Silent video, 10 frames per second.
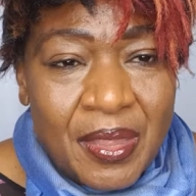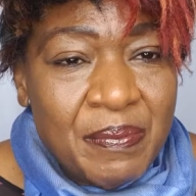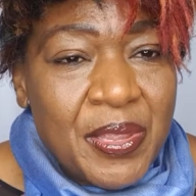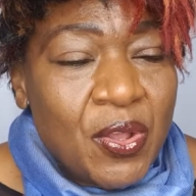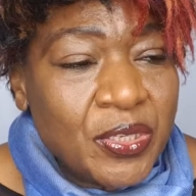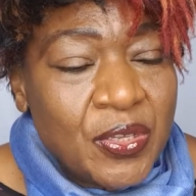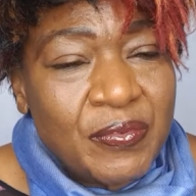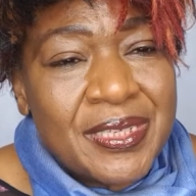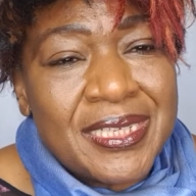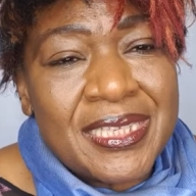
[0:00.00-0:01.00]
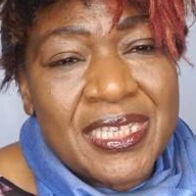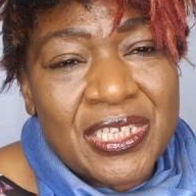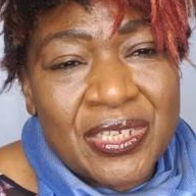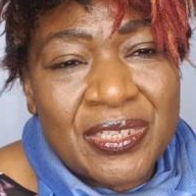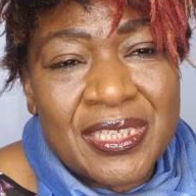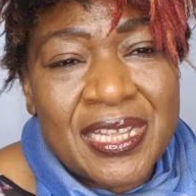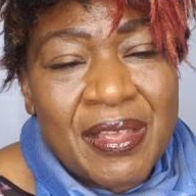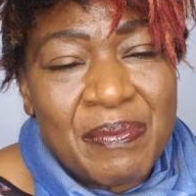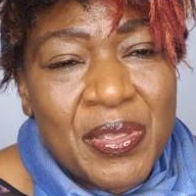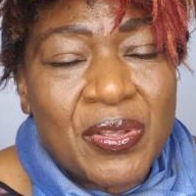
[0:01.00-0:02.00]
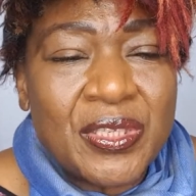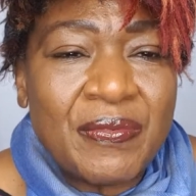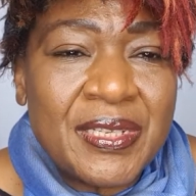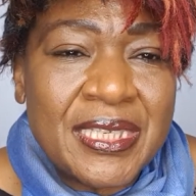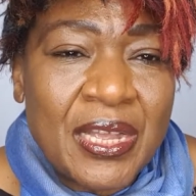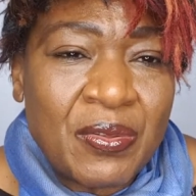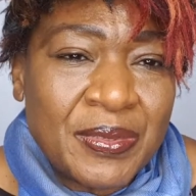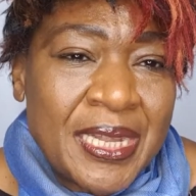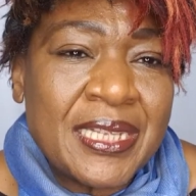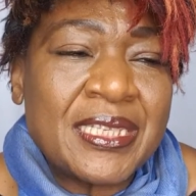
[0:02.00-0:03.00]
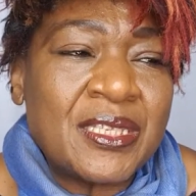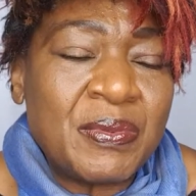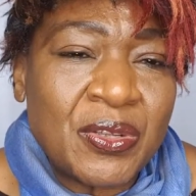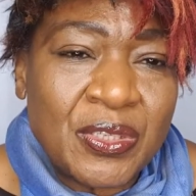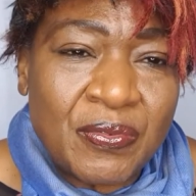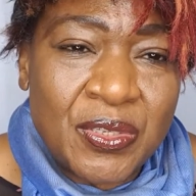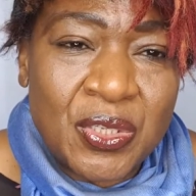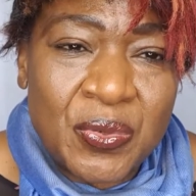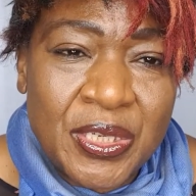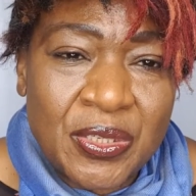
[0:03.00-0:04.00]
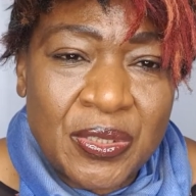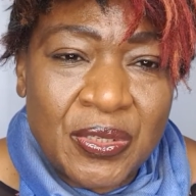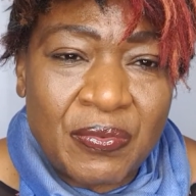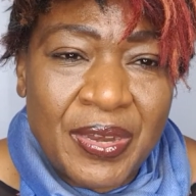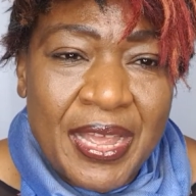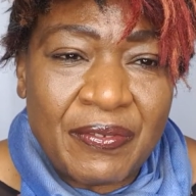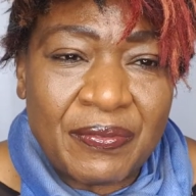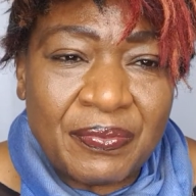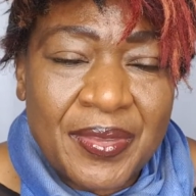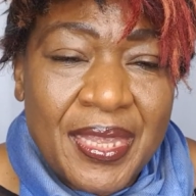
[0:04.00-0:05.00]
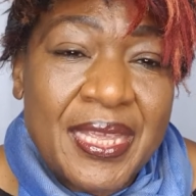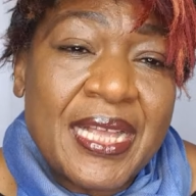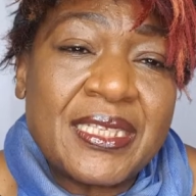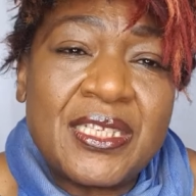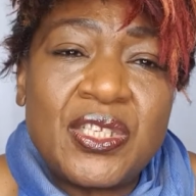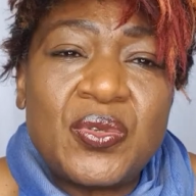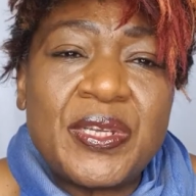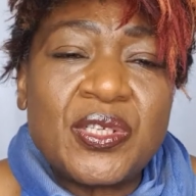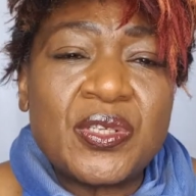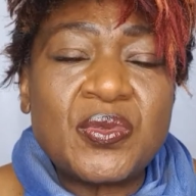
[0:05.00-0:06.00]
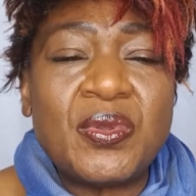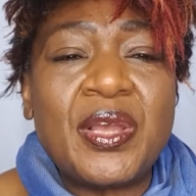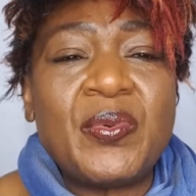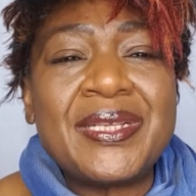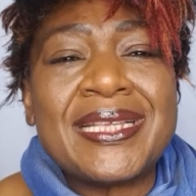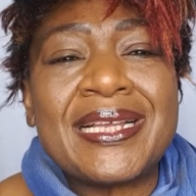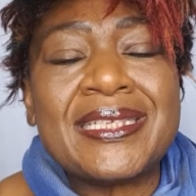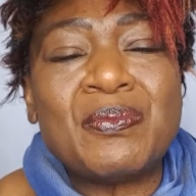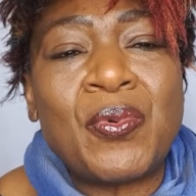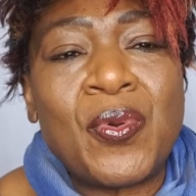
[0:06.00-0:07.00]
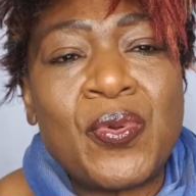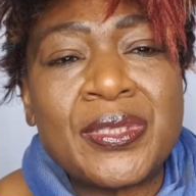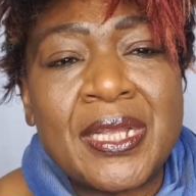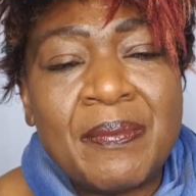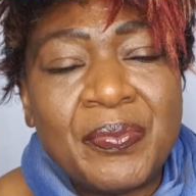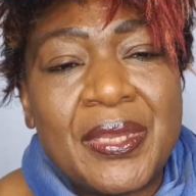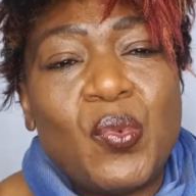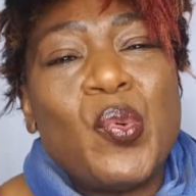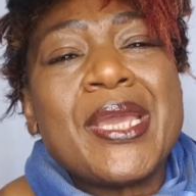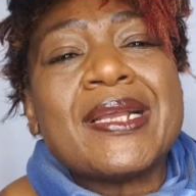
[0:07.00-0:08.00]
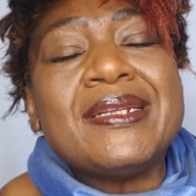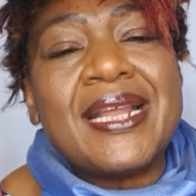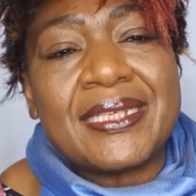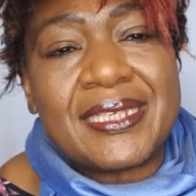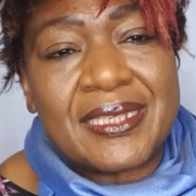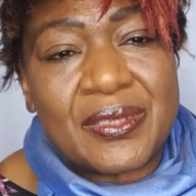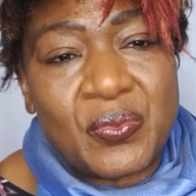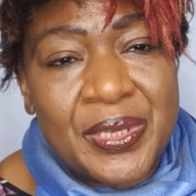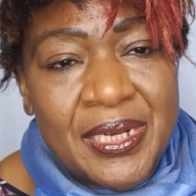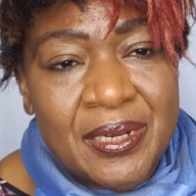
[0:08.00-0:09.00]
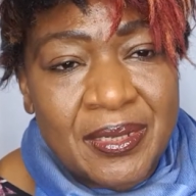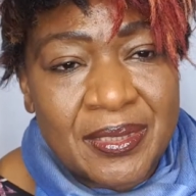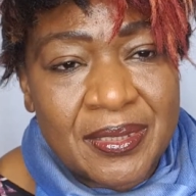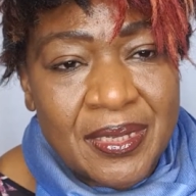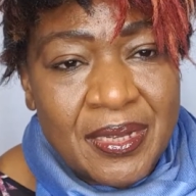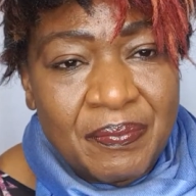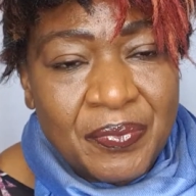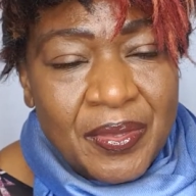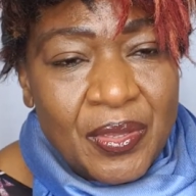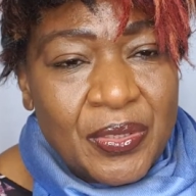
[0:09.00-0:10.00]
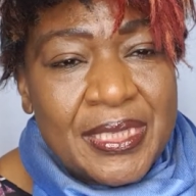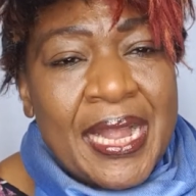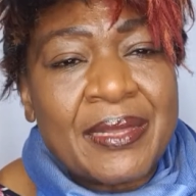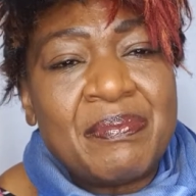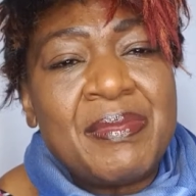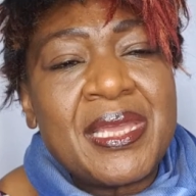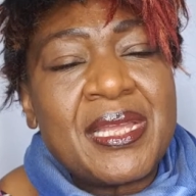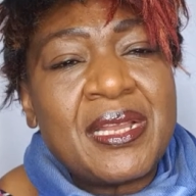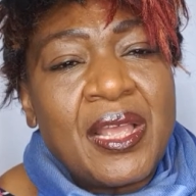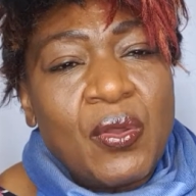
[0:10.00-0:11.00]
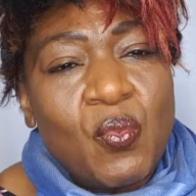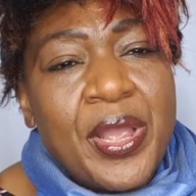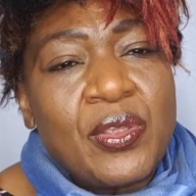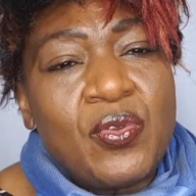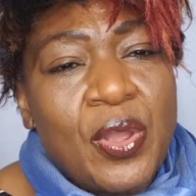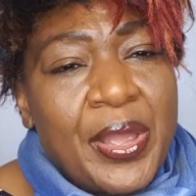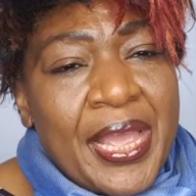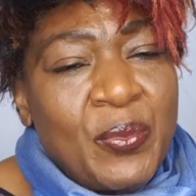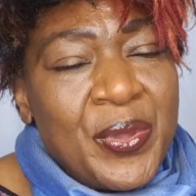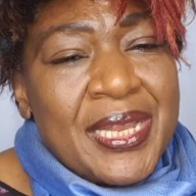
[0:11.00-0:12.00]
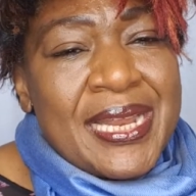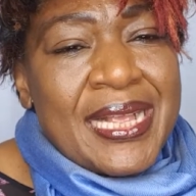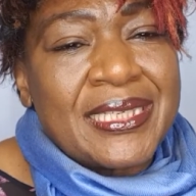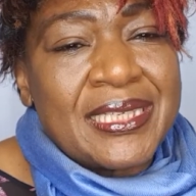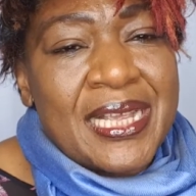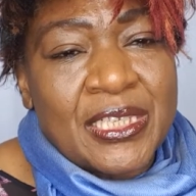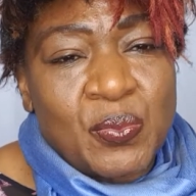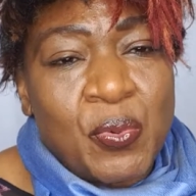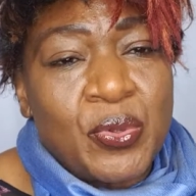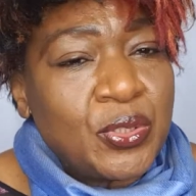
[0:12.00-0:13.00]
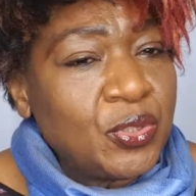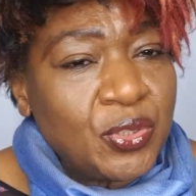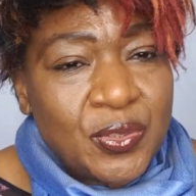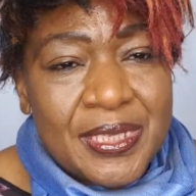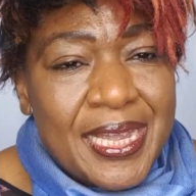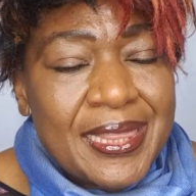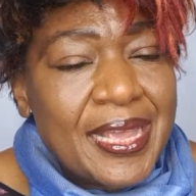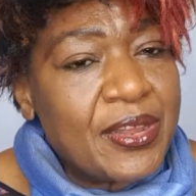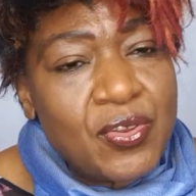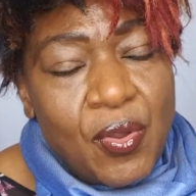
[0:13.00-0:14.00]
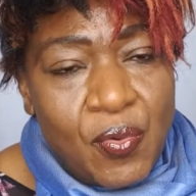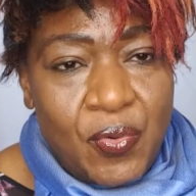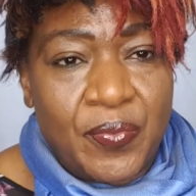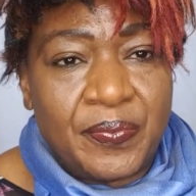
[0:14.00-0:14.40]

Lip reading: because of the decisions, because of the circumstances, because of situations of life. Yes, the situations will always expose the weaknesses within us. Does that mean when a weakness is exposed, you should stay there? No.